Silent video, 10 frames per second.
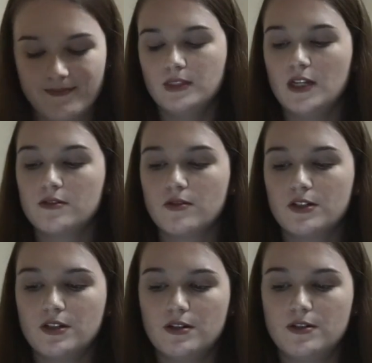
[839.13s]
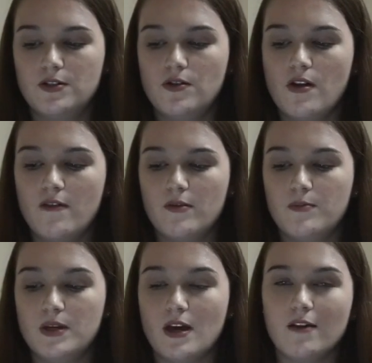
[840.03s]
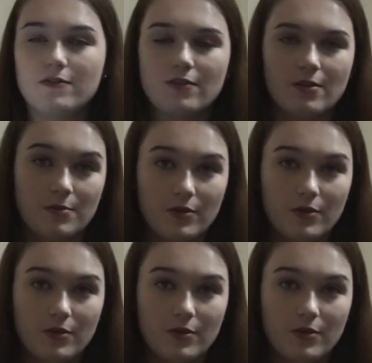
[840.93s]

Next question is, do you have a BF or a